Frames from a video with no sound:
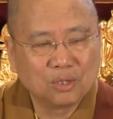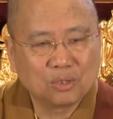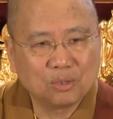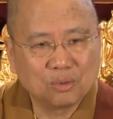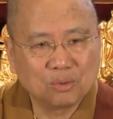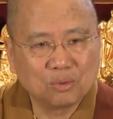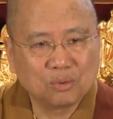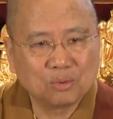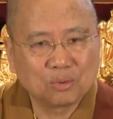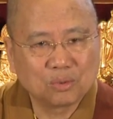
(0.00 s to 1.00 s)

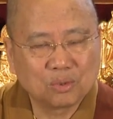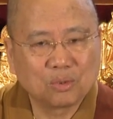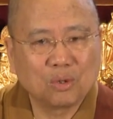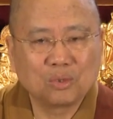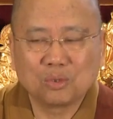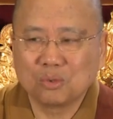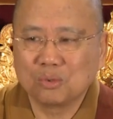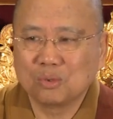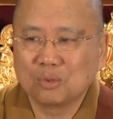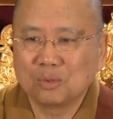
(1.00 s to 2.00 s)
to go
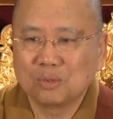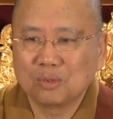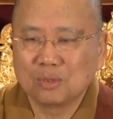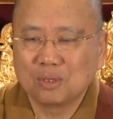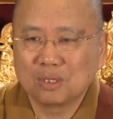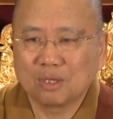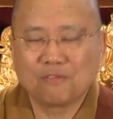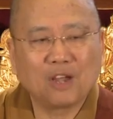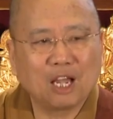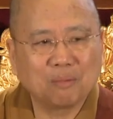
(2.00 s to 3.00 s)
to the
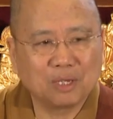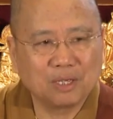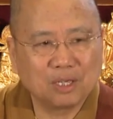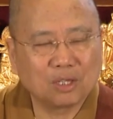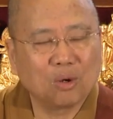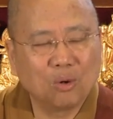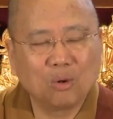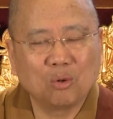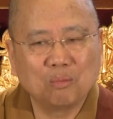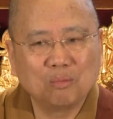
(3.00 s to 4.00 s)
family, the
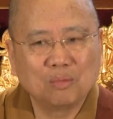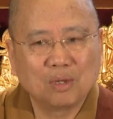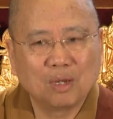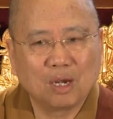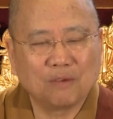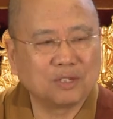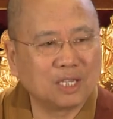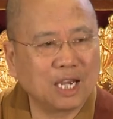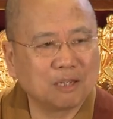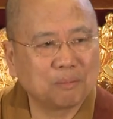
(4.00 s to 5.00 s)
home of a
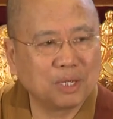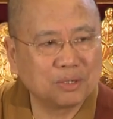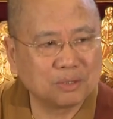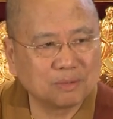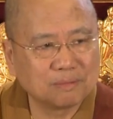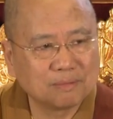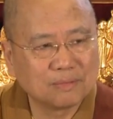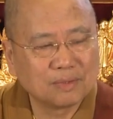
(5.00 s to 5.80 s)
dying patient.